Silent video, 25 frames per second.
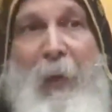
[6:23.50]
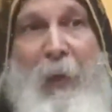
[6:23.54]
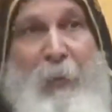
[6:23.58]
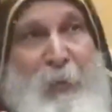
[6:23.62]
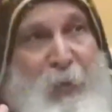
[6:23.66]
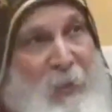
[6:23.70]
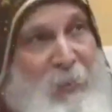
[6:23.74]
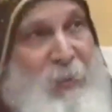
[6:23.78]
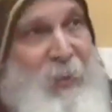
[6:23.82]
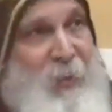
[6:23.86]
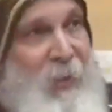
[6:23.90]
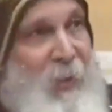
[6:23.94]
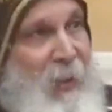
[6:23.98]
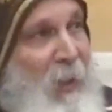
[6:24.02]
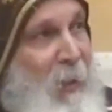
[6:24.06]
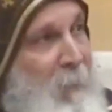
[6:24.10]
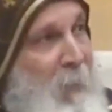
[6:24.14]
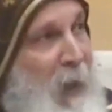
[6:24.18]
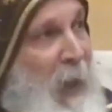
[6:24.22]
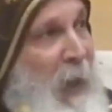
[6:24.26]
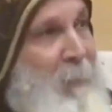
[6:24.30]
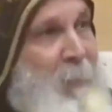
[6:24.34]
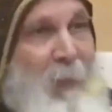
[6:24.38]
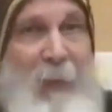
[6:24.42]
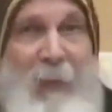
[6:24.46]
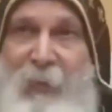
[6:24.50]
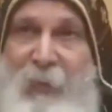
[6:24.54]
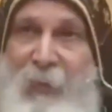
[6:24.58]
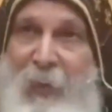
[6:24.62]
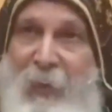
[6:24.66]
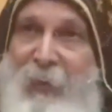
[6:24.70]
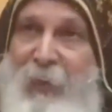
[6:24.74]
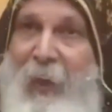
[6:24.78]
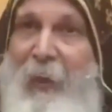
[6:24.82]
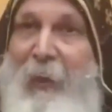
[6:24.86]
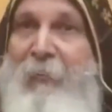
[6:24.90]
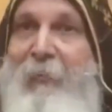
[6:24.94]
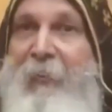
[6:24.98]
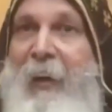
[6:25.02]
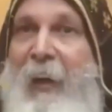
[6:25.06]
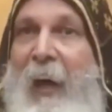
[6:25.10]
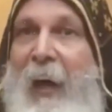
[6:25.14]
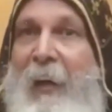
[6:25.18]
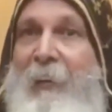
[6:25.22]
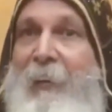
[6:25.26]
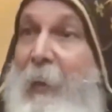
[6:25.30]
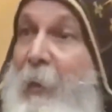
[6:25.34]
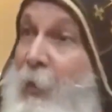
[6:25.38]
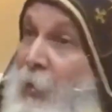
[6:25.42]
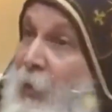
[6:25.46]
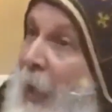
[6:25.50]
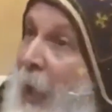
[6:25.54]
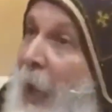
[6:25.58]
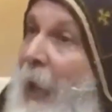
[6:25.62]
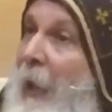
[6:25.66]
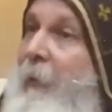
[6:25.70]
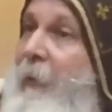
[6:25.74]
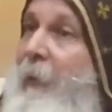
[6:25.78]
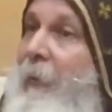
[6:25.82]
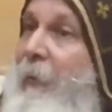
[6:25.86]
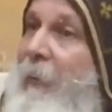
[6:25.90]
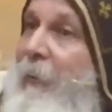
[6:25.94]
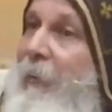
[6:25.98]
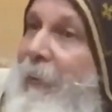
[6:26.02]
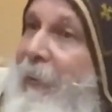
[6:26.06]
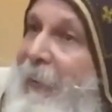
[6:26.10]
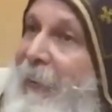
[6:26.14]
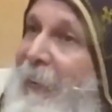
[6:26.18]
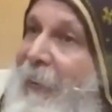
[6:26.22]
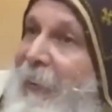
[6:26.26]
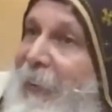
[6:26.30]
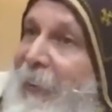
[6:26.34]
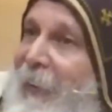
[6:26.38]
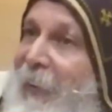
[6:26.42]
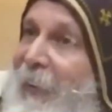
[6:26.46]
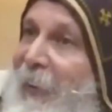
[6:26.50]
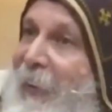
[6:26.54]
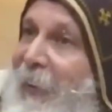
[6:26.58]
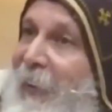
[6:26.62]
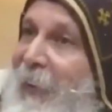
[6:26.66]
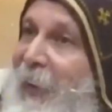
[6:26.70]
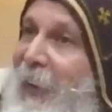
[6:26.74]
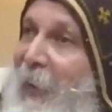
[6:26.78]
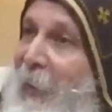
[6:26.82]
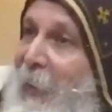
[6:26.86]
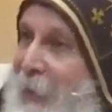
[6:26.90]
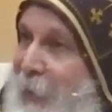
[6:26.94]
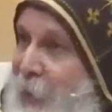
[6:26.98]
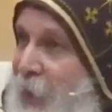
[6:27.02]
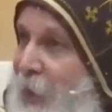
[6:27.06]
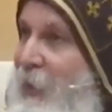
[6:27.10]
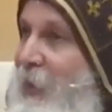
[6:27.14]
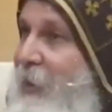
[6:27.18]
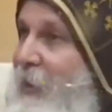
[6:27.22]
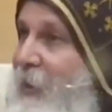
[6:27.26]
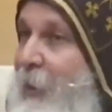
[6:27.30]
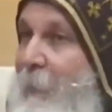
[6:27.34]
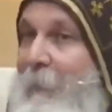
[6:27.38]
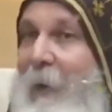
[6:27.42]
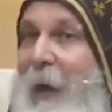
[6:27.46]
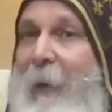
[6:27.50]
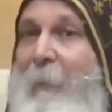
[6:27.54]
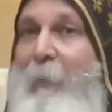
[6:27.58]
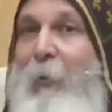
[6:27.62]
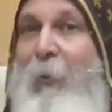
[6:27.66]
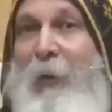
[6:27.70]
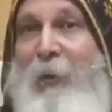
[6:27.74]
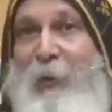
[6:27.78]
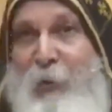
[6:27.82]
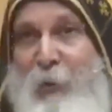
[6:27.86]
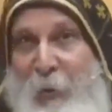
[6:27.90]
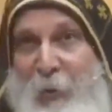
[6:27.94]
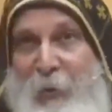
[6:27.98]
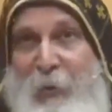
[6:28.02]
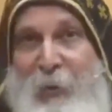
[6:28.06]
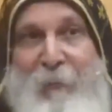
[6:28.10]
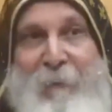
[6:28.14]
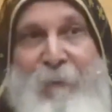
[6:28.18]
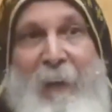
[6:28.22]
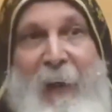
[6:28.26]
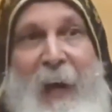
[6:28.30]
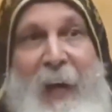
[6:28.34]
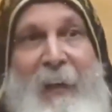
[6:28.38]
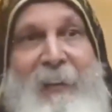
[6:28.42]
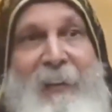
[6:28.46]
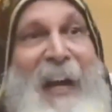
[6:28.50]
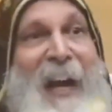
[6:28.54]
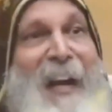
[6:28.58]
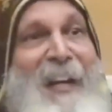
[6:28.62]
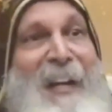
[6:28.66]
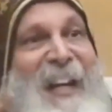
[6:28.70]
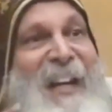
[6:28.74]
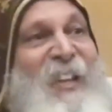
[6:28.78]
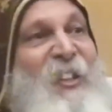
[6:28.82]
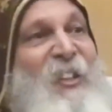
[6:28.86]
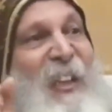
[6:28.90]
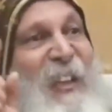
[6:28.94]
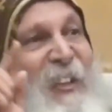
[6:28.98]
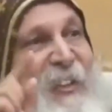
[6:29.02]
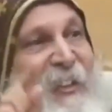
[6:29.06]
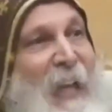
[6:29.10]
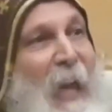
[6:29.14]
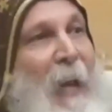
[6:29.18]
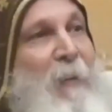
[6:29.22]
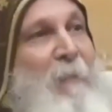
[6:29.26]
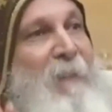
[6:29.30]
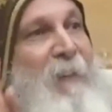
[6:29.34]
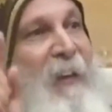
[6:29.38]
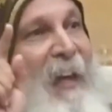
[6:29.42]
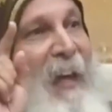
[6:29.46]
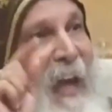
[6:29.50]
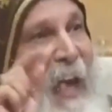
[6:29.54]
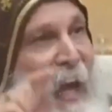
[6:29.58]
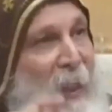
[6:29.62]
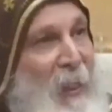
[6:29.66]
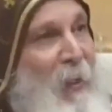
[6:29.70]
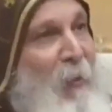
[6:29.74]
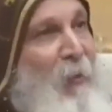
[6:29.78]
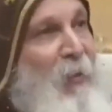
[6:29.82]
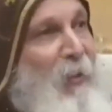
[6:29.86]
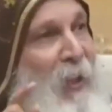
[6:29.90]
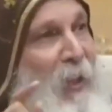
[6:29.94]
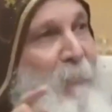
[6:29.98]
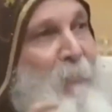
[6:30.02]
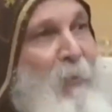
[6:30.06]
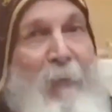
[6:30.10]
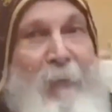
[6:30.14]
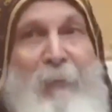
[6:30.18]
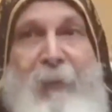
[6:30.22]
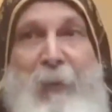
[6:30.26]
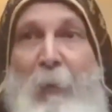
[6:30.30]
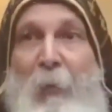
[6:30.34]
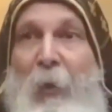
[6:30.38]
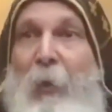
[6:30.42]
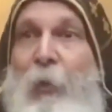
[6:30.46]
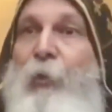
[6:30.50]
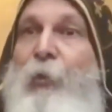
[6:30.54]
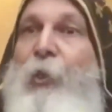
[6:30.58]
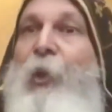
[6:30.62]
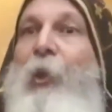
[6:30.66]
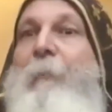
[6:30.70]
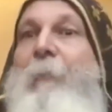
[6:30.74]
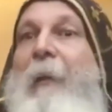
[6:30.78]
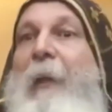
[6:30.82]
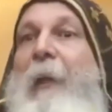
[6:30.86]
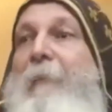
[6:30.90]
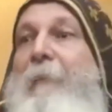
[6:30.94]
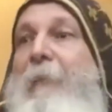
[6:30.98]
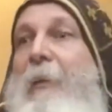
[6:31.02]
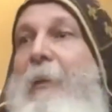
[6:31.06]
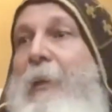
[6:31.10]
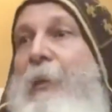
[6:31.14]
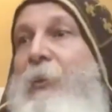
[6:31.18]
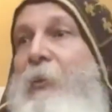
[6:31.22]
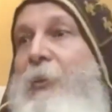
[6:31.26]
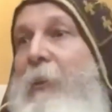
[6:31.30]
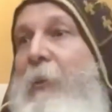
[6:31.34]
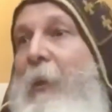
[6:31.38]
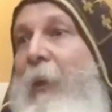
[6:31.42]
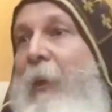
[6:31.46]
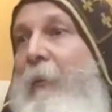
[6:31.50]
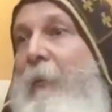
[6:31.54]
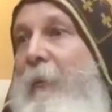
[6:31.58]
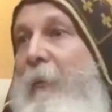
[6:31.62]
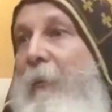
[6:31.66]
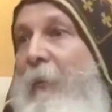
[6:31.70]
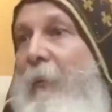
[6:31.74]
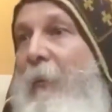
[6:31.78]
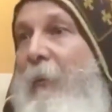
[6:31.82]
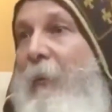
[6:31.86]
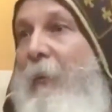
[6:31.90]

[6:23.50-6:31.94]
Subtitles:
The Jesus in the Bible is the Son of God, is God. The Jesus in the Bible was crucified, and he is the Savior and the Redeemer of the world. Do you believe in this or not?